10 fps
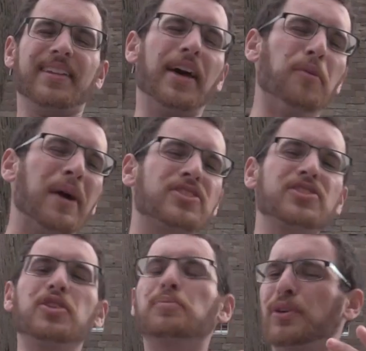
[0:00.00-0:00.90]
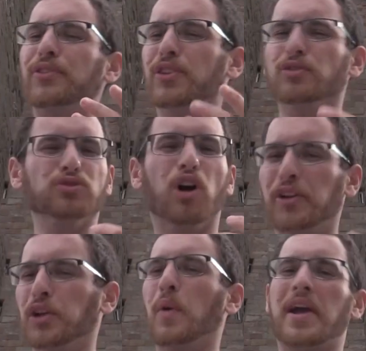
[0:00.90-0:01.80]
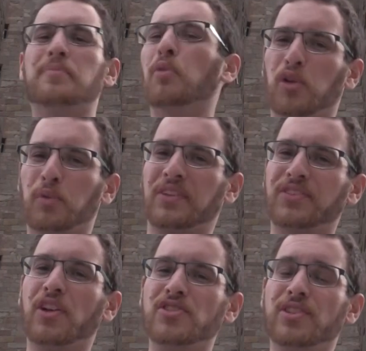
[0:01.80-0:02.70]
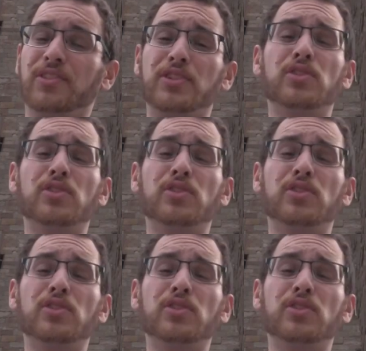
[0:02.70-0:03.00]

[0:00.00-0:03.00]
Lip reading: Now imagine you're a prisoner rotting away in Borthwick's dungeons.